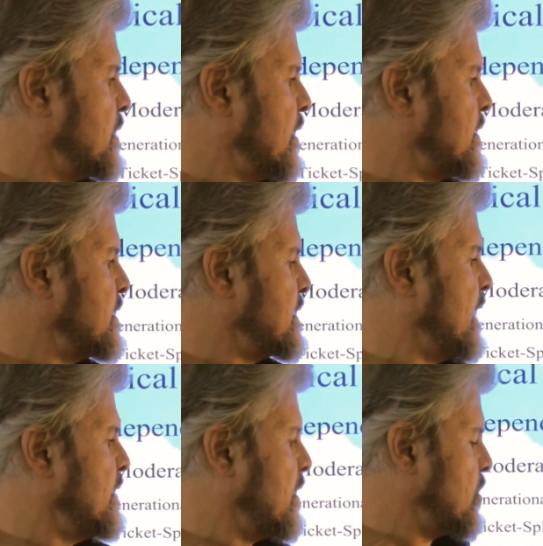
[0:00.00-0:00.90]
on this
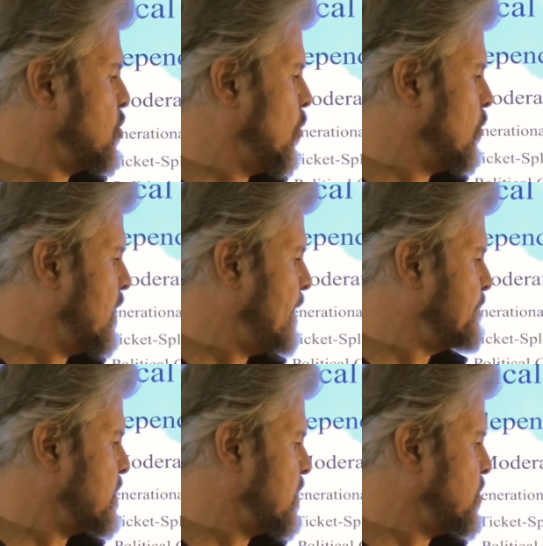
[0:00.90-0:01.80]
side, the controlled
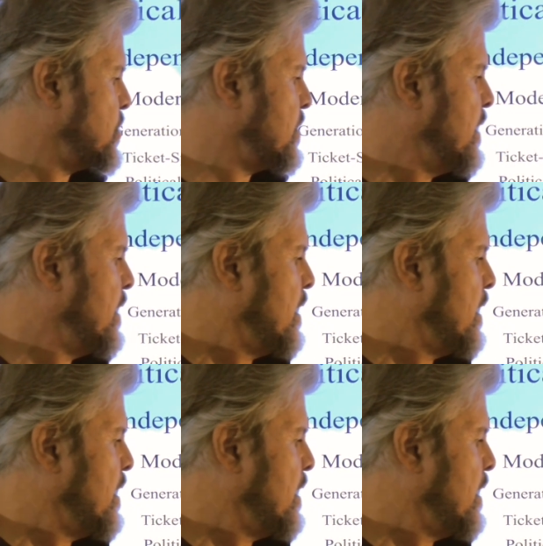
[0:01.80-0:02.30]
opposition.